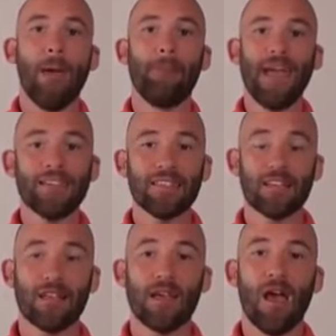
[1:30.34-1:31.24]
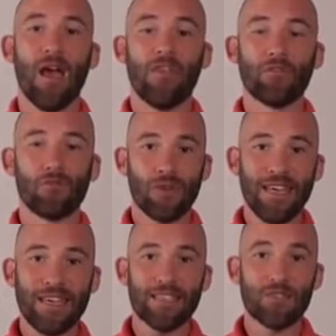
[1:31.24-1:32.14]
Basically, the
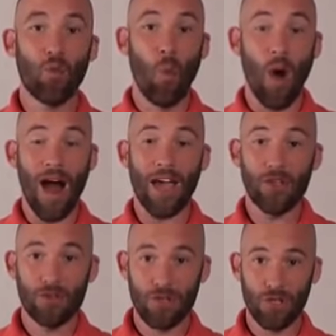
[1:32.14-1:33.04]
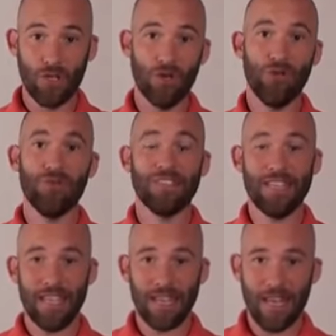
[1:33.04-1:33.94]
reasons why you should use
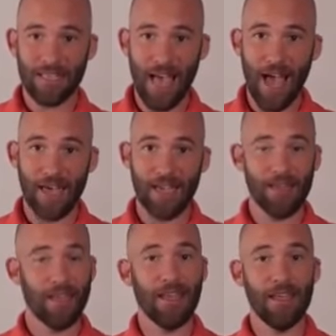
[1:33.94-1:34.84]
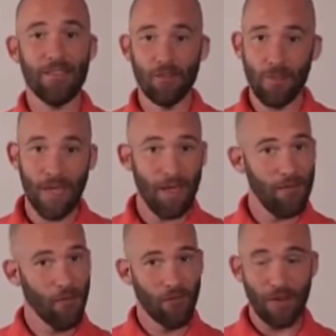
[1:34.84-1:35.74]
DNS hacking can either be
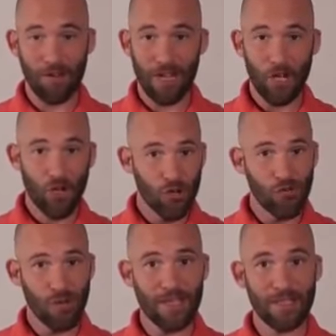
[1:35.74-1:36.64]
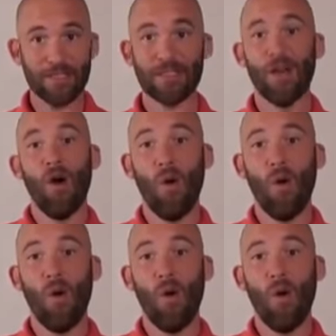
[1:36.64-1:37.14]
for very good reasons